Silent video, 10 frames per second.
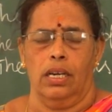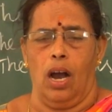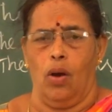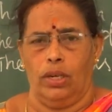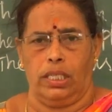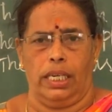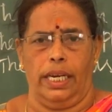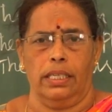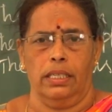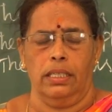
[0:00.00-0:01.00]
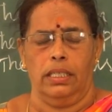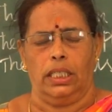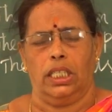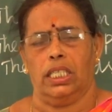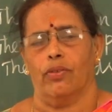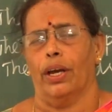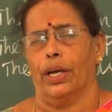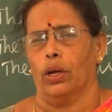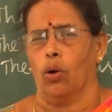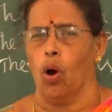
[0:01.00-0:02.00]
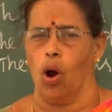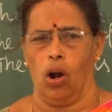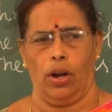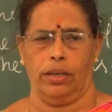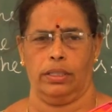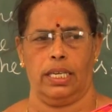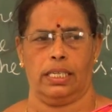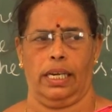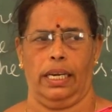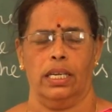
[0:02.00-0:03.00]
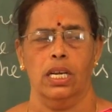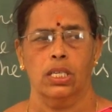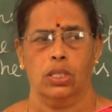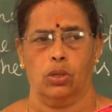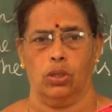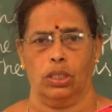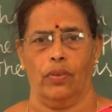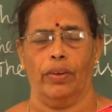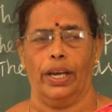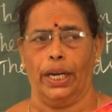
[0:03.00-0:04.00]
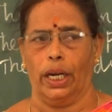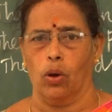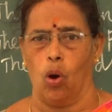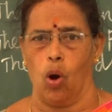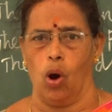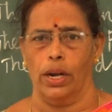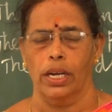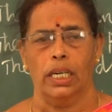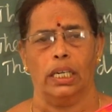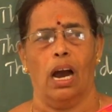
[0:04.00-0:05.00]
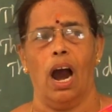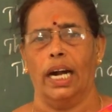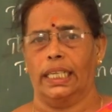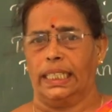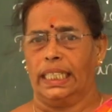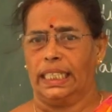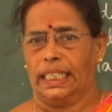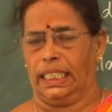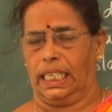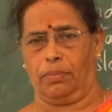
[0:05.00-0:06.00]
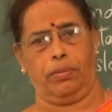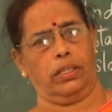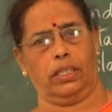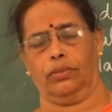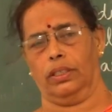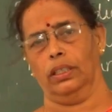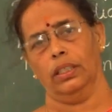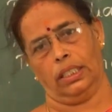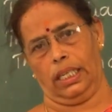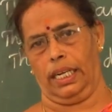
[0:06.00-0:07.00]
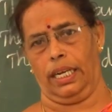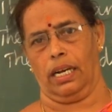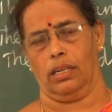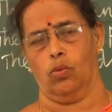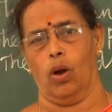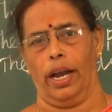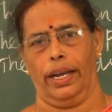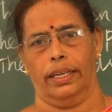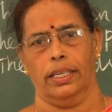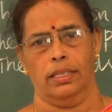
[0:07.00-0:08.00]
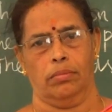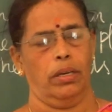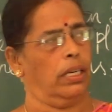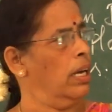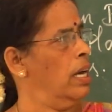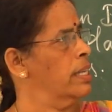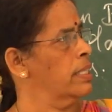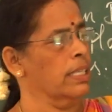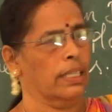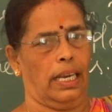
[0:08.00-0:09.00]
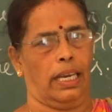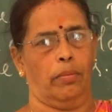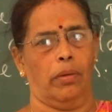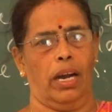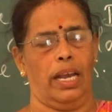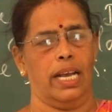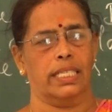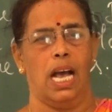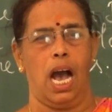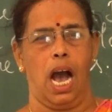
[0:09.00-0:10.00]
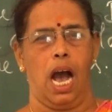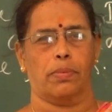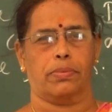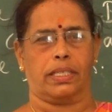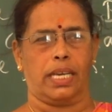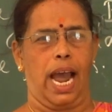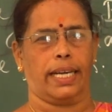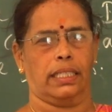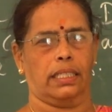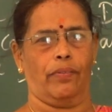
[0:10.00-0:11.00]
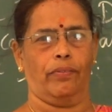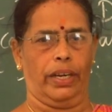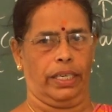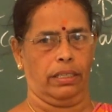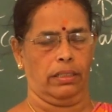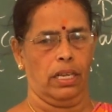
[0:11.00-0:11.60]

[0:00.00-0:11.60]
How is it? It is very cold, isn't it? So the very cold, not interior part of the India. Why? Because the Himalayas obstruct the wind.